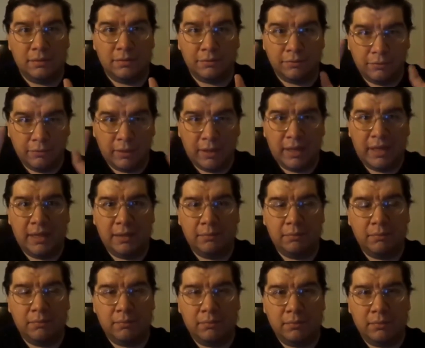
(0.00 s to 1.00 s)
the
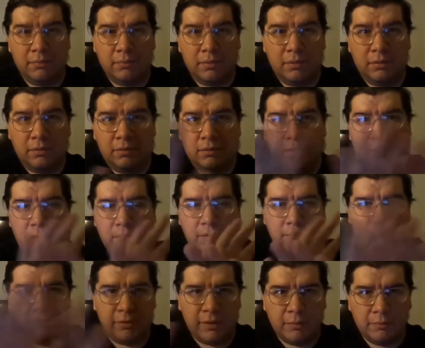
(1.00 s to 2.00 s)
frame
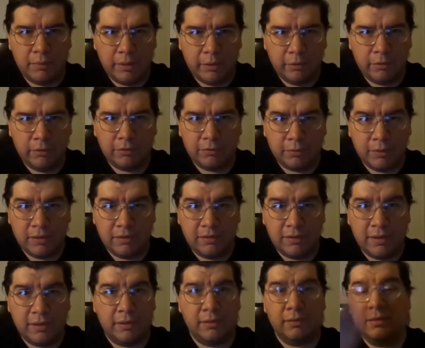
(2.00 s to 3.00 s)
all the frame mirrors
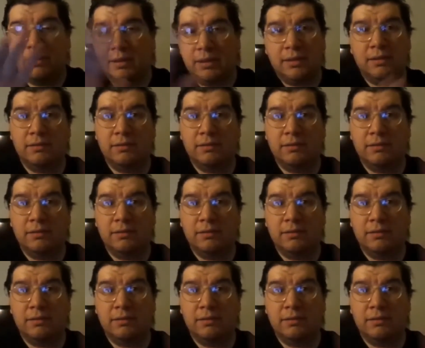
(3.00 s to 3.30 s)
right there.